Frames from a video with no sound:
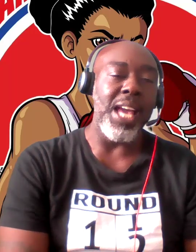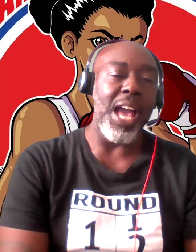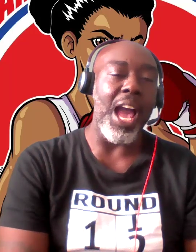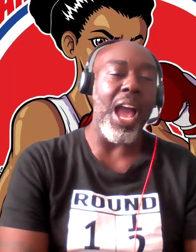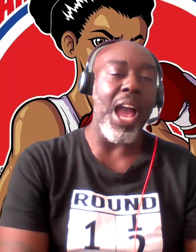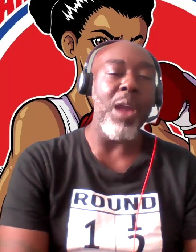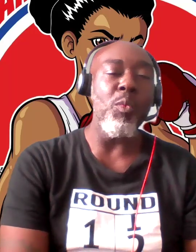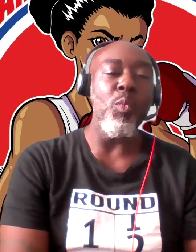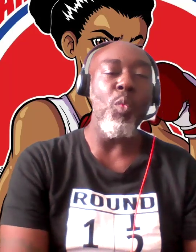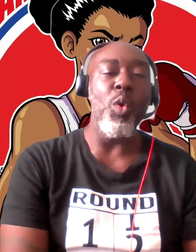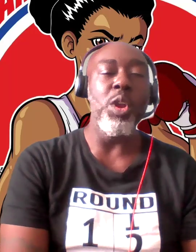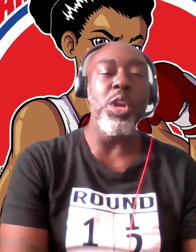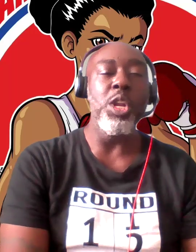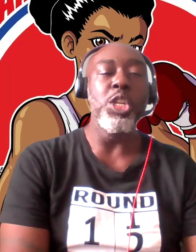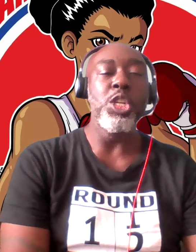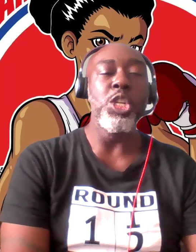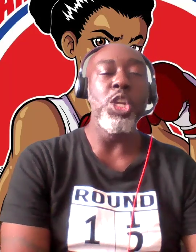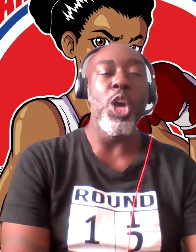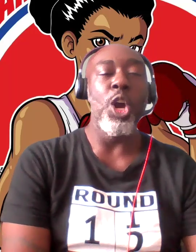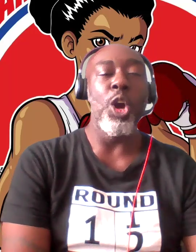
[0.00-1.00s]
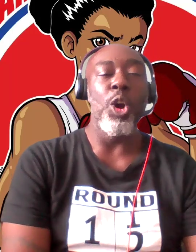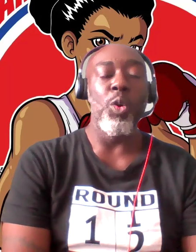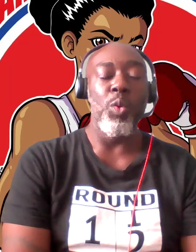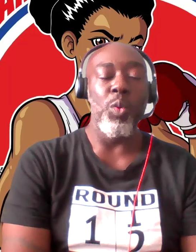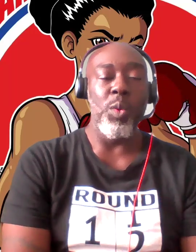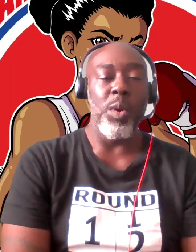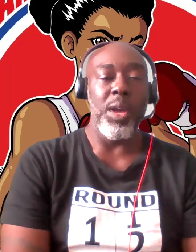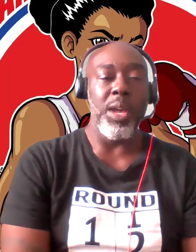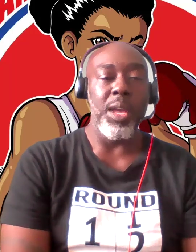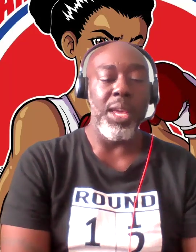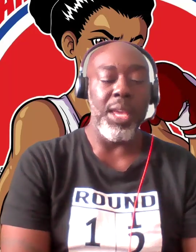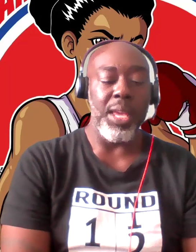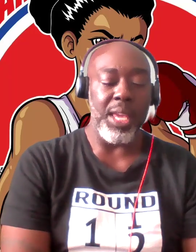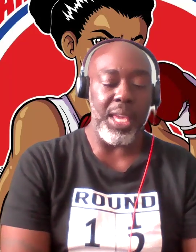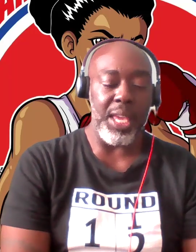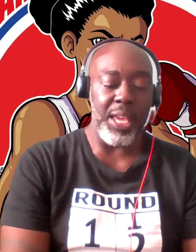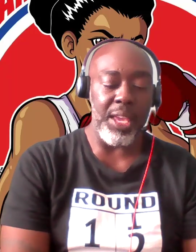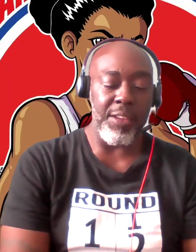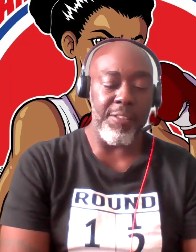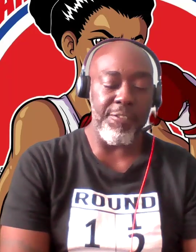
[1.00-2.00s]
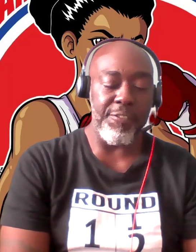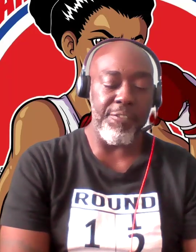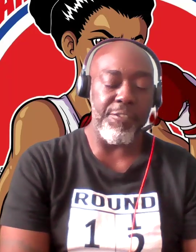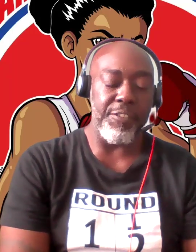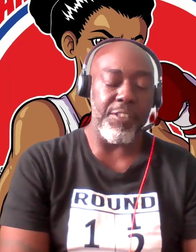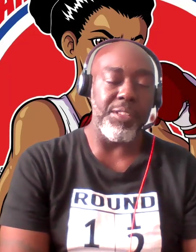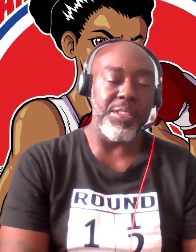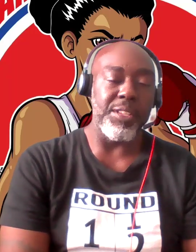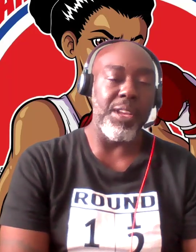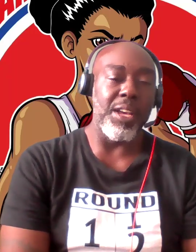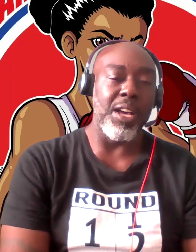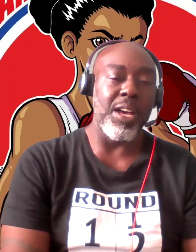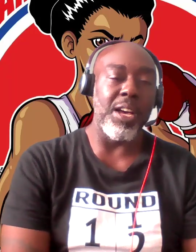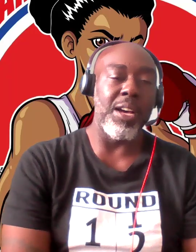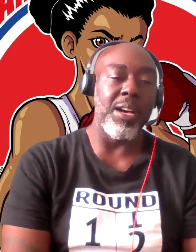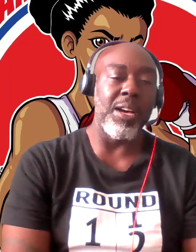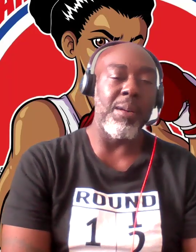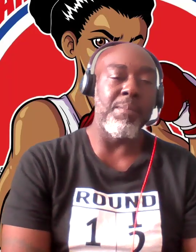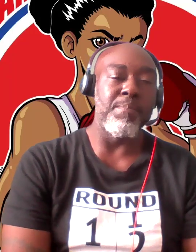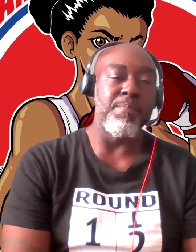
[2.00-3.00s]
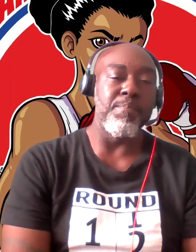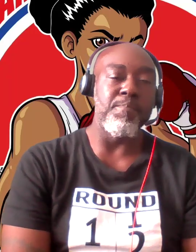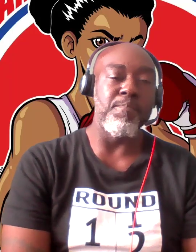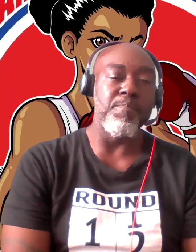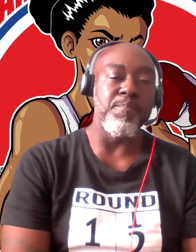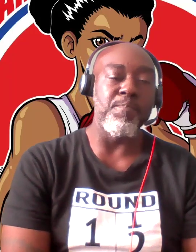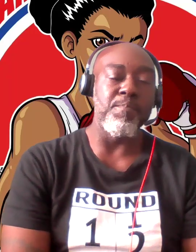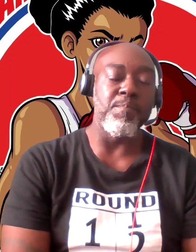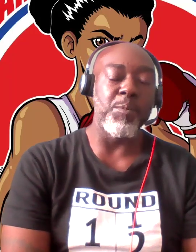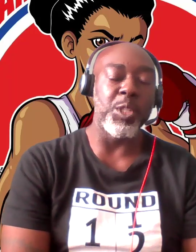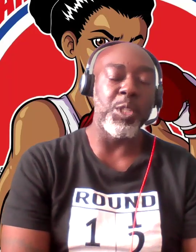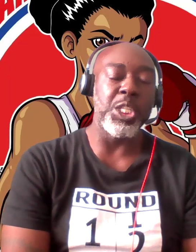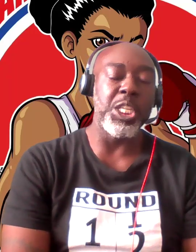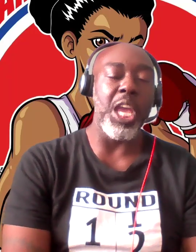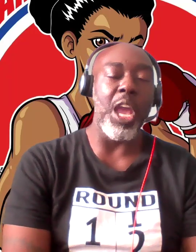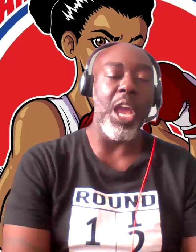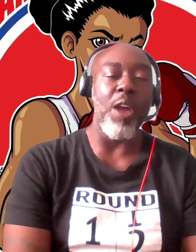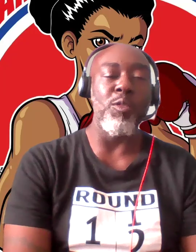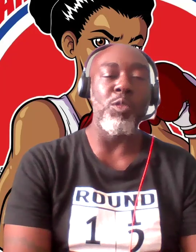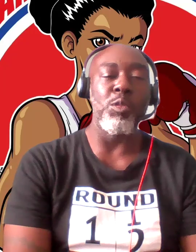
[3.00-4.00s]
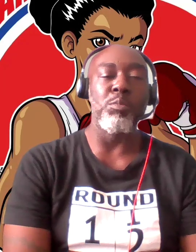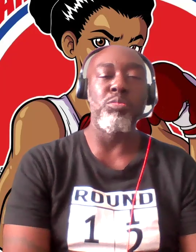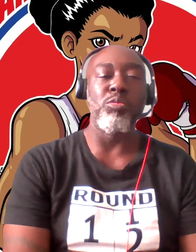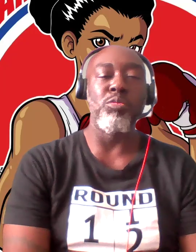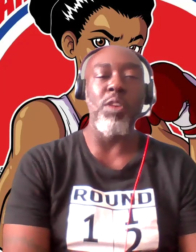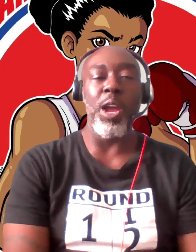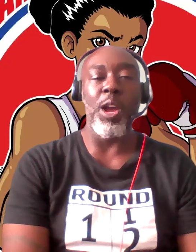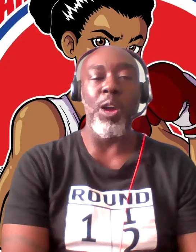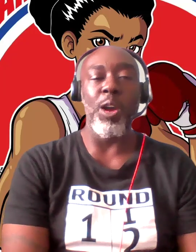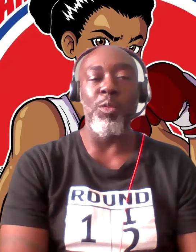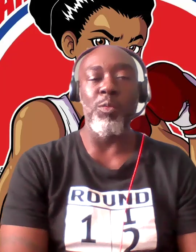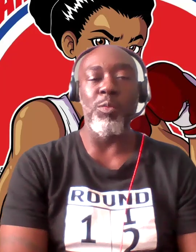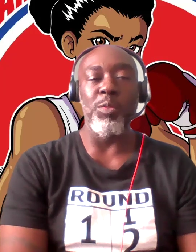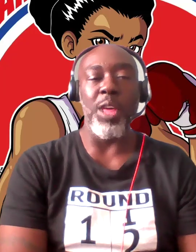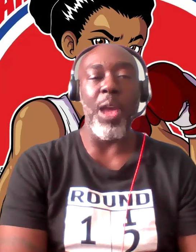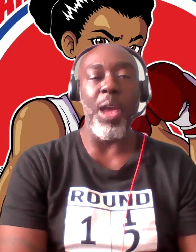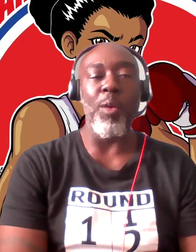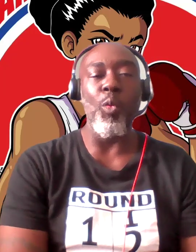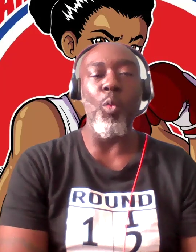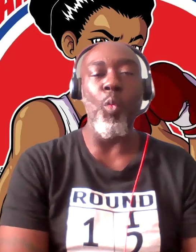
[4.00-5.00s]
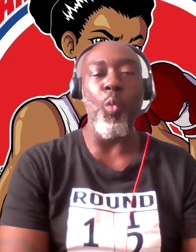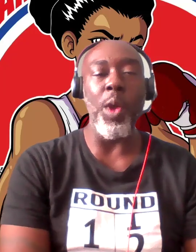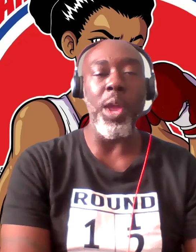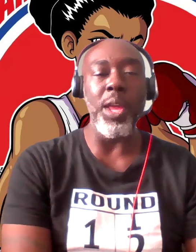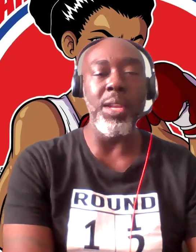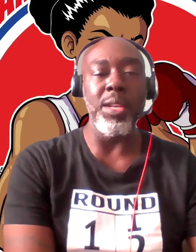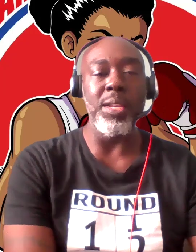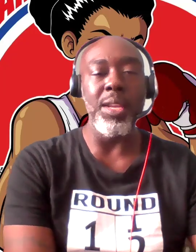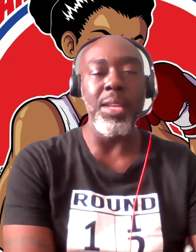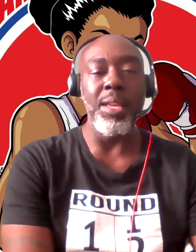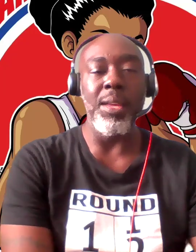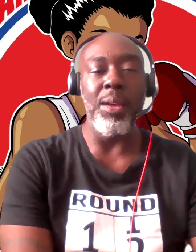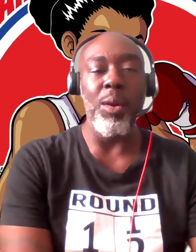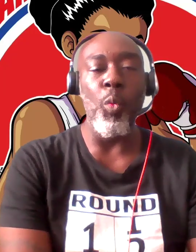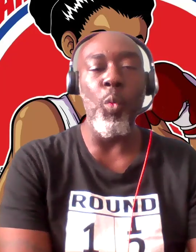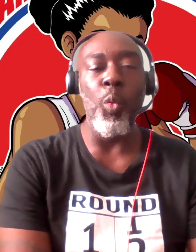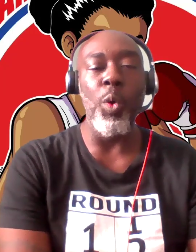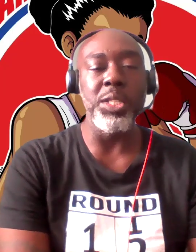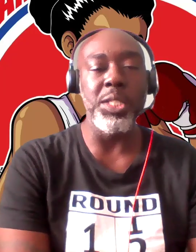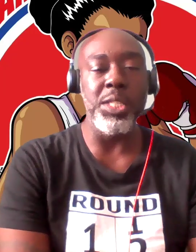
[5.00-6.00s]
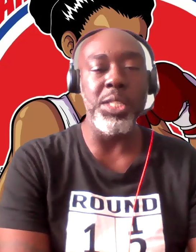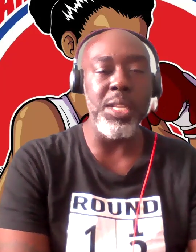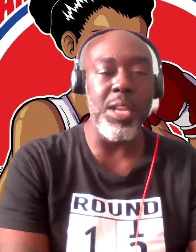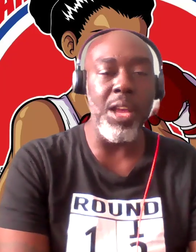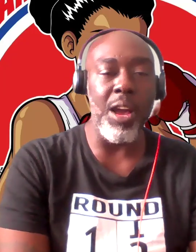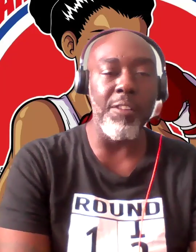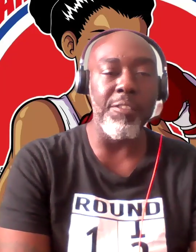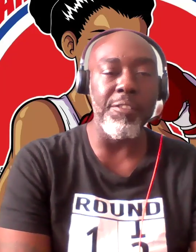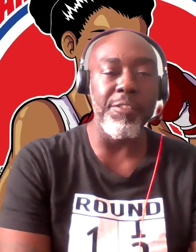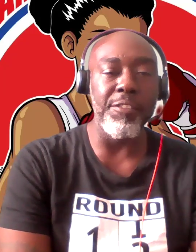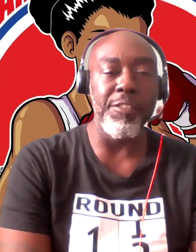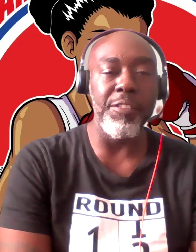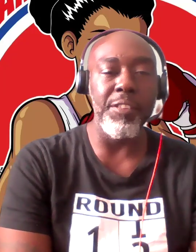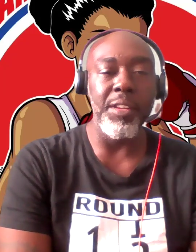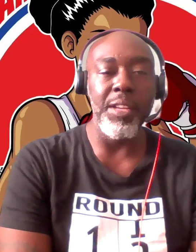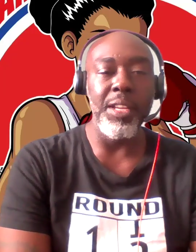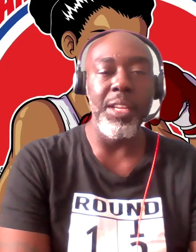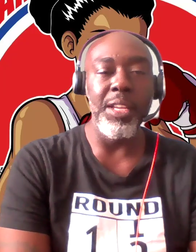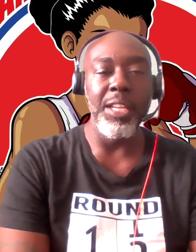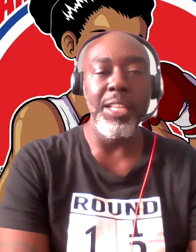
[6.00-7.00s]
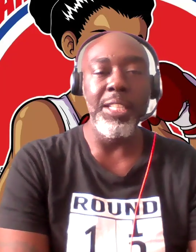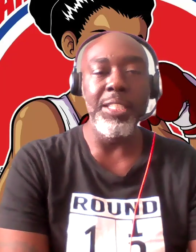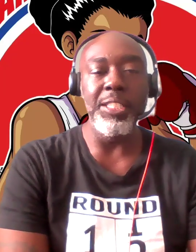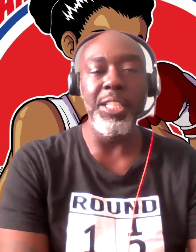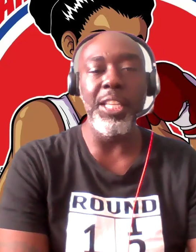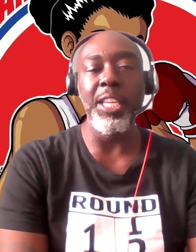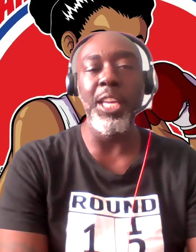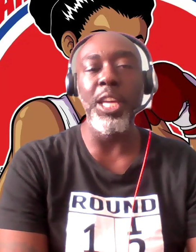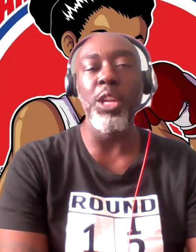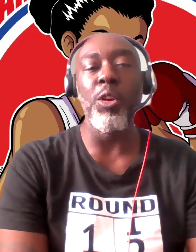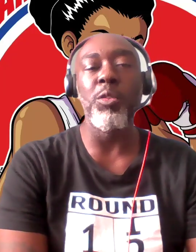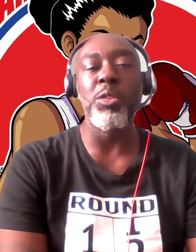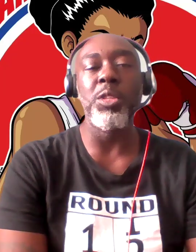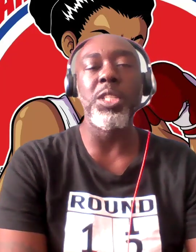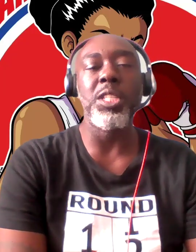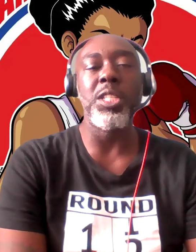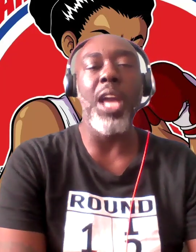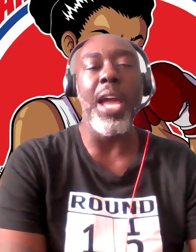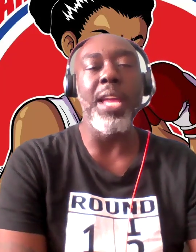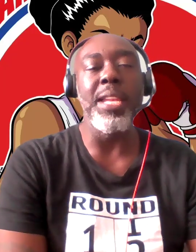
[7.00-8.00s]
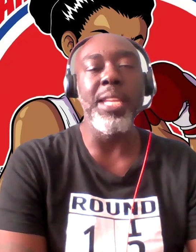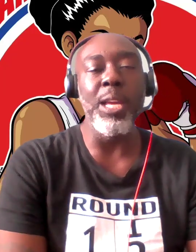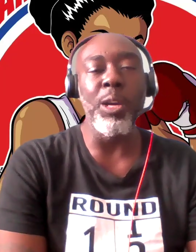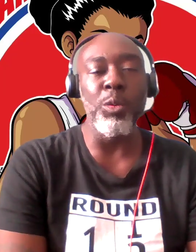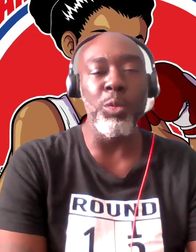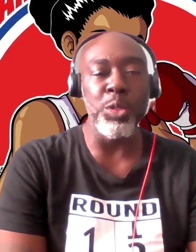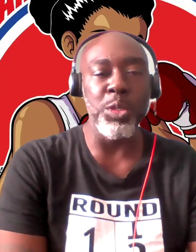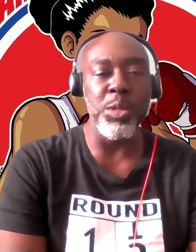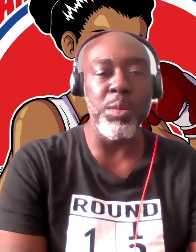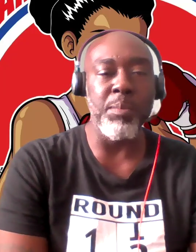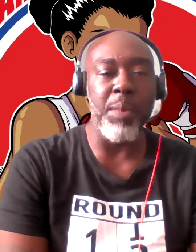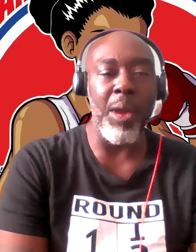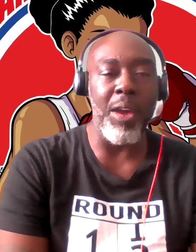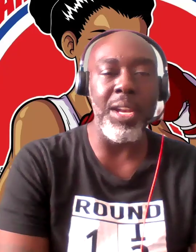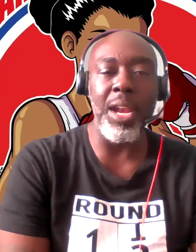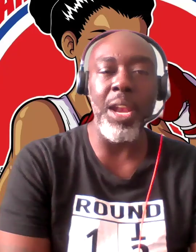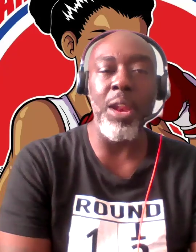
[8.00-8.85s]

I want to know if Tiara Brown, that win was enough to get her the Skye Nicolson bout.